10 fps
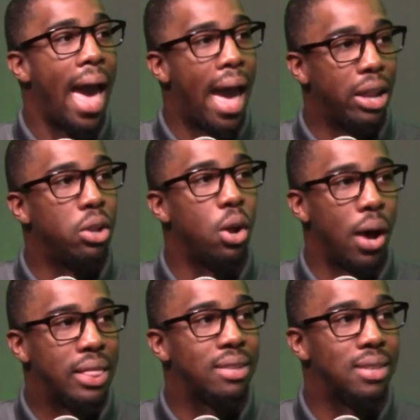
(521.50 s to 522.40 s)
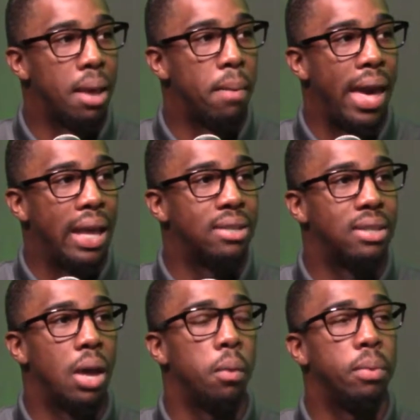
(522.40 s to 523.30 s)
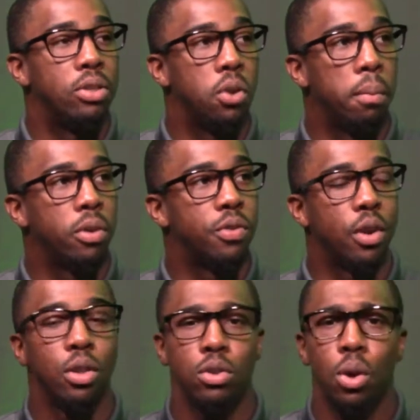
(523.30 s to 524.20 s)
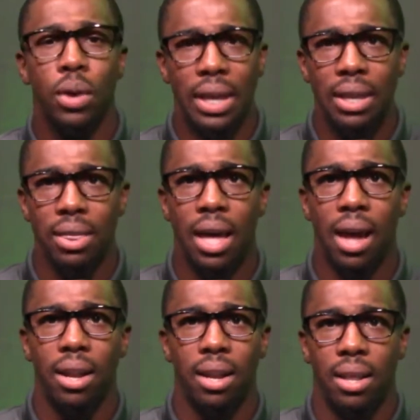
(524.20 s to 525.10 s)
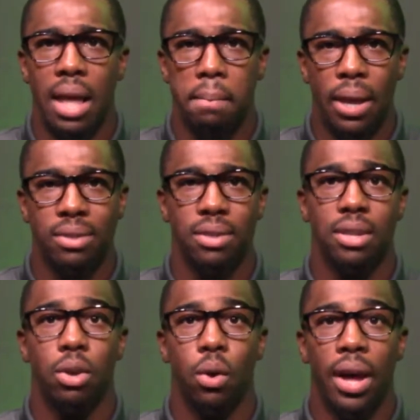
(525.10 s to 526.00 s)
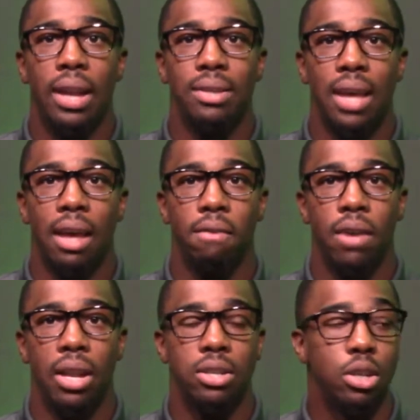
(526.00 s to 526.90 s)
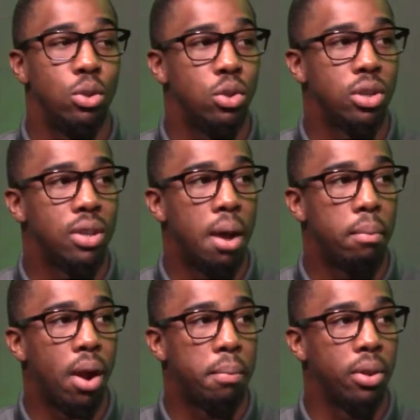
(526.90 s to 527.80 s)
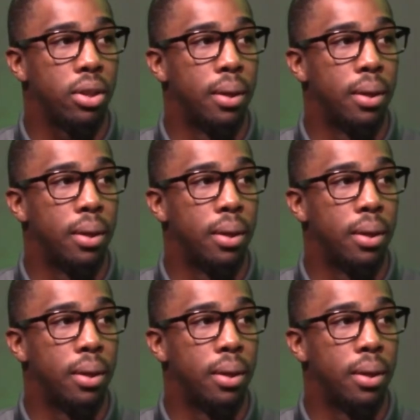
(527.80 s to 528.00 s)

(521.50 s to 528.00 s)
at the same age, they would be so much further. So heed that message and go ahead and take advantage and use your time properly.